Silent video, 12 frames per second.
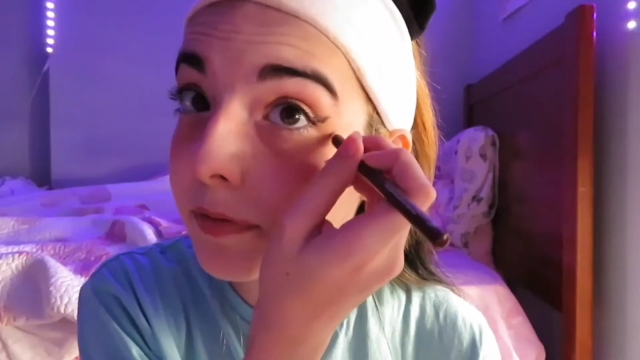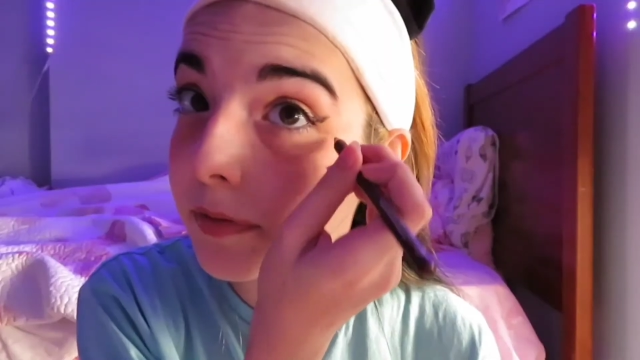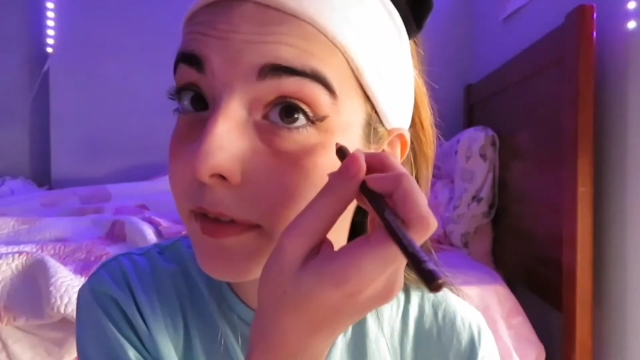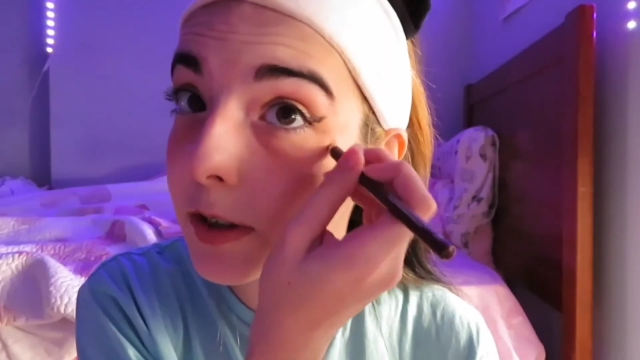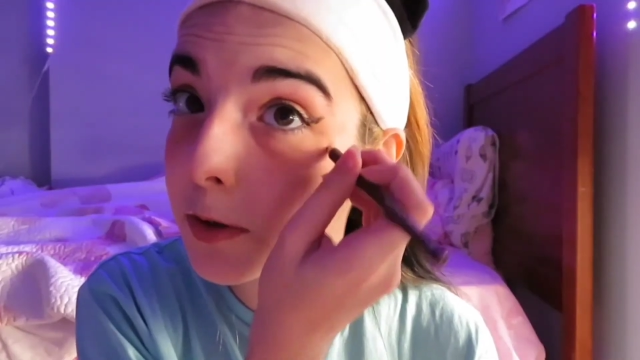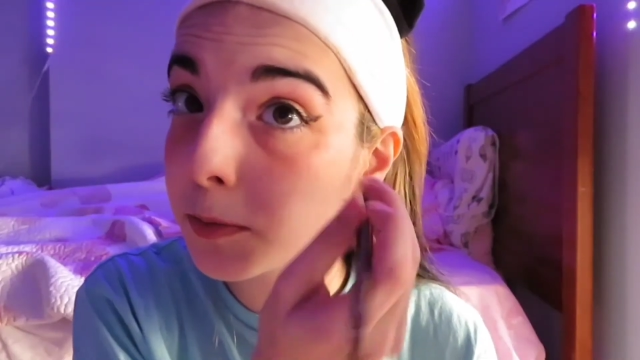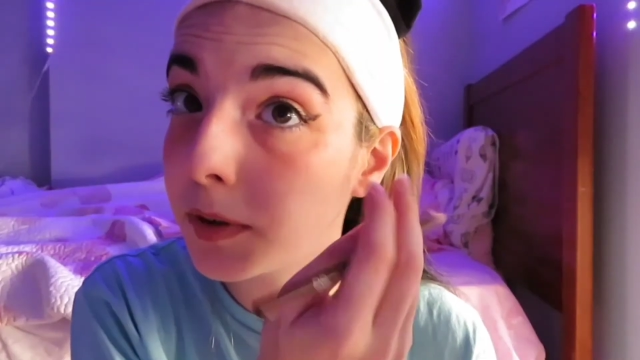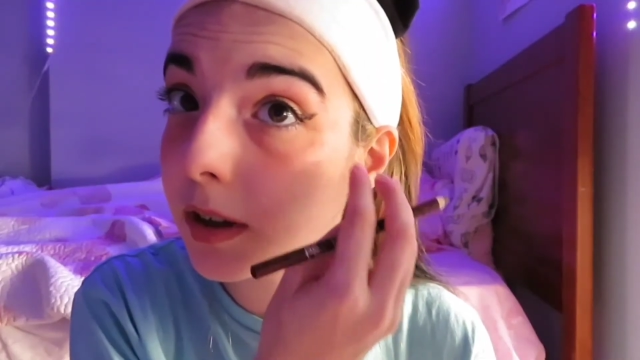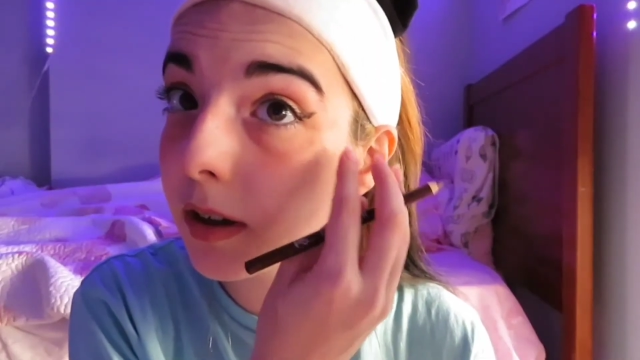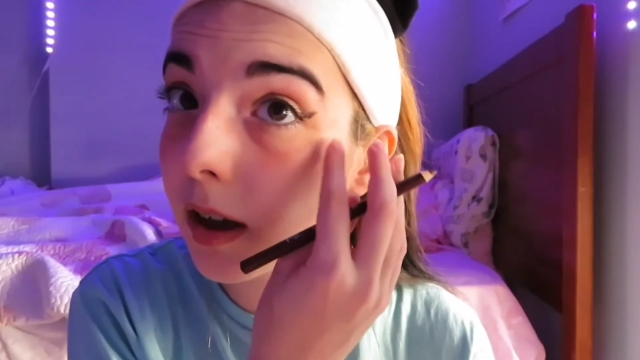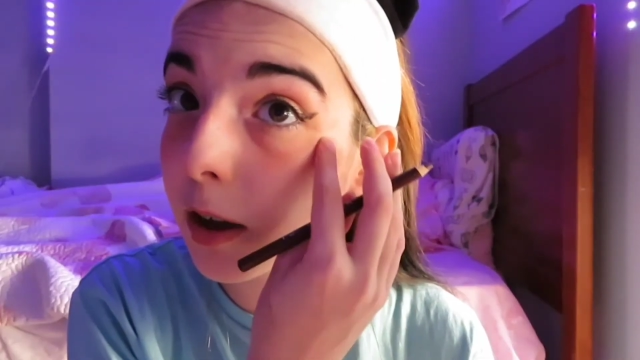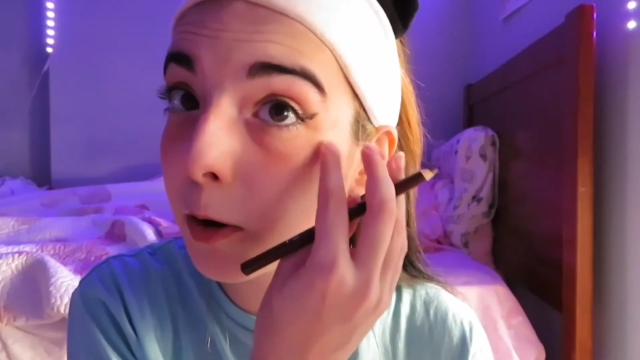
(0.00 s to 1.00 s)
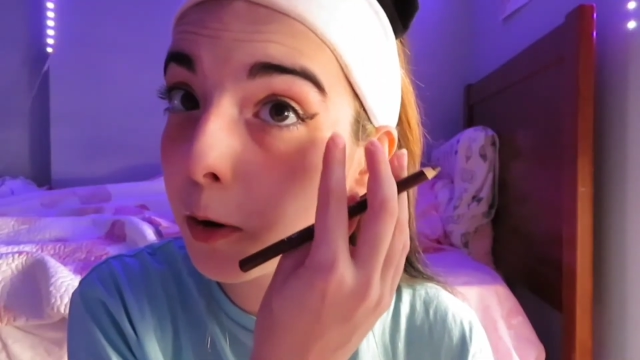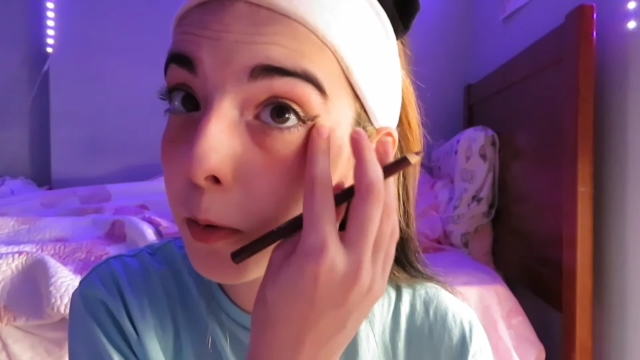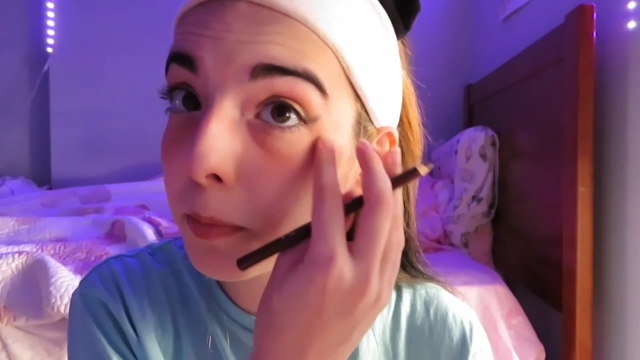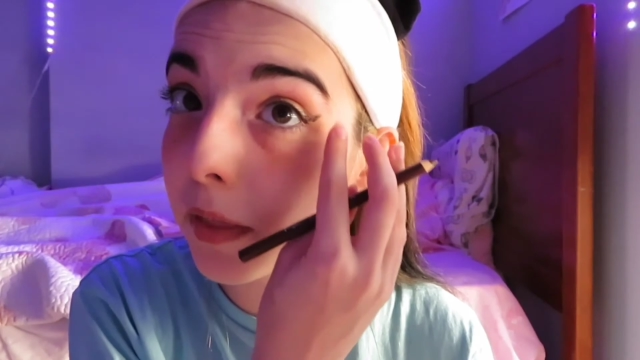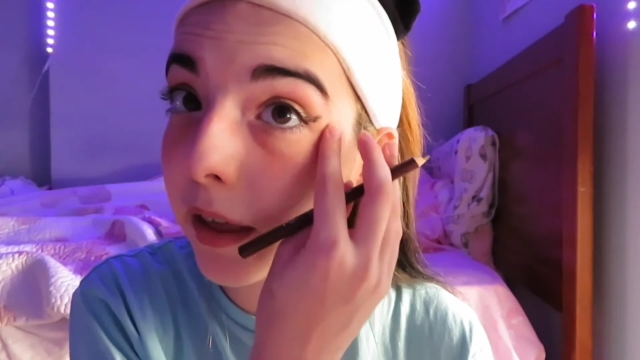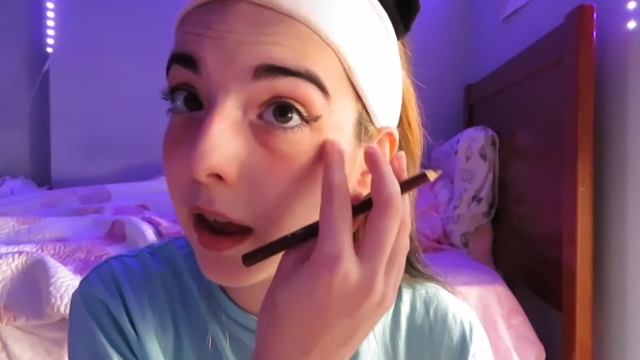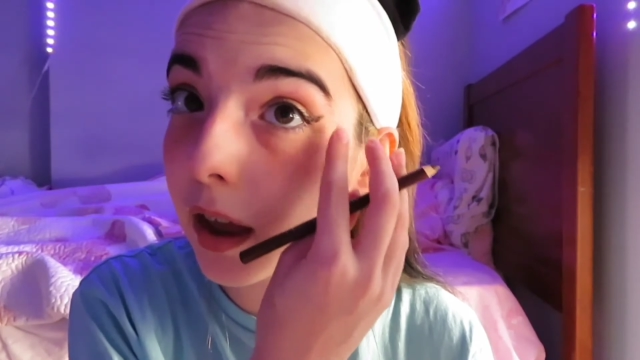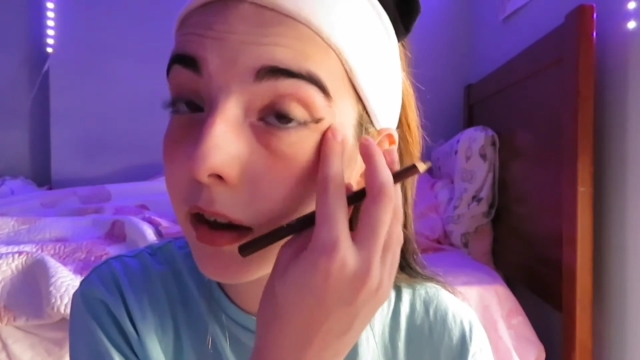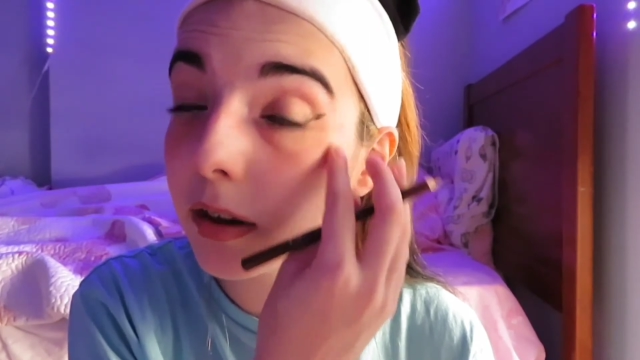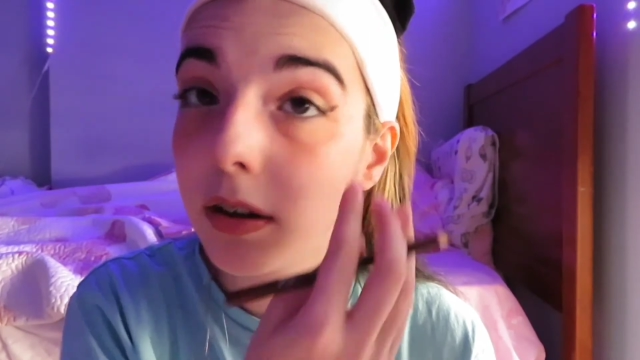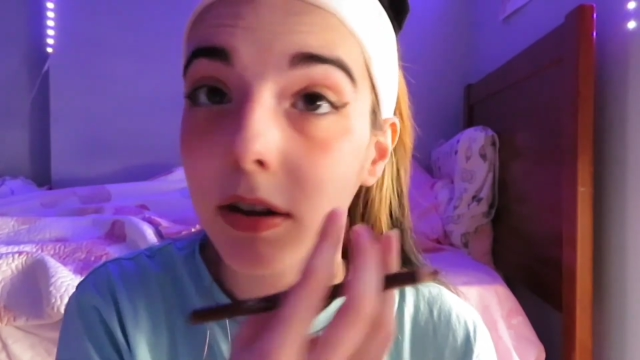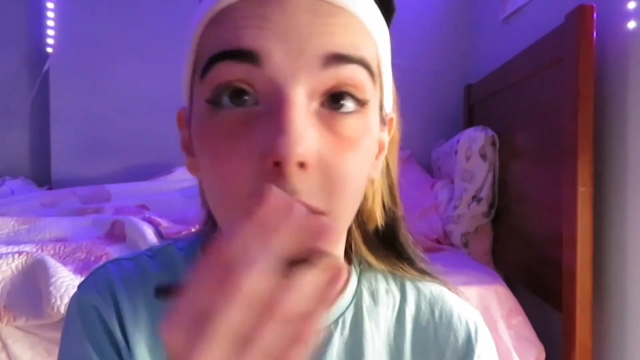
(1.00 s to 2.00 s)
this week. I hope
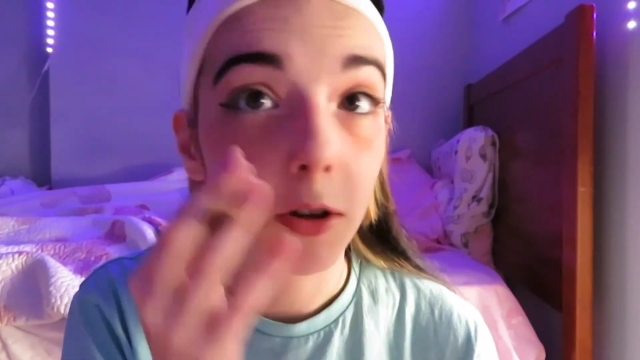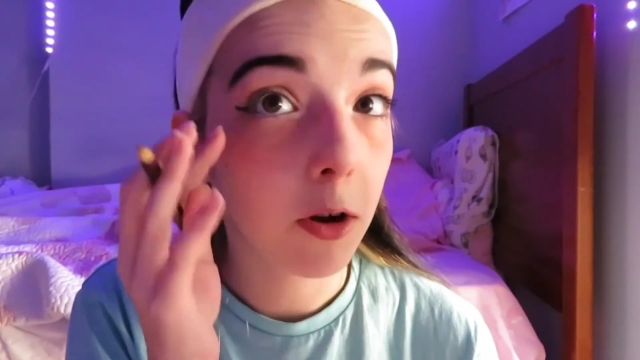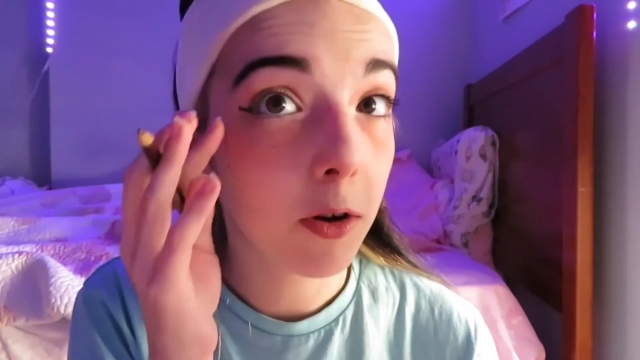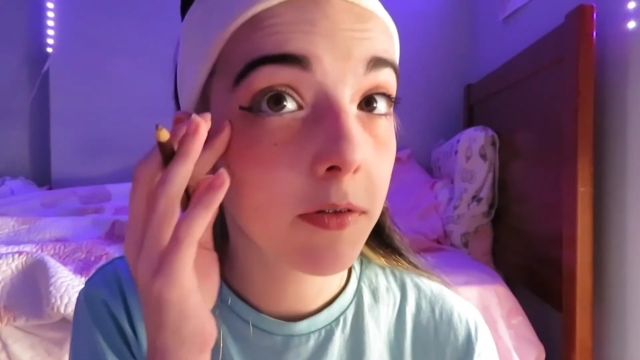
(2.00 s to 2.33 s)
that, you know,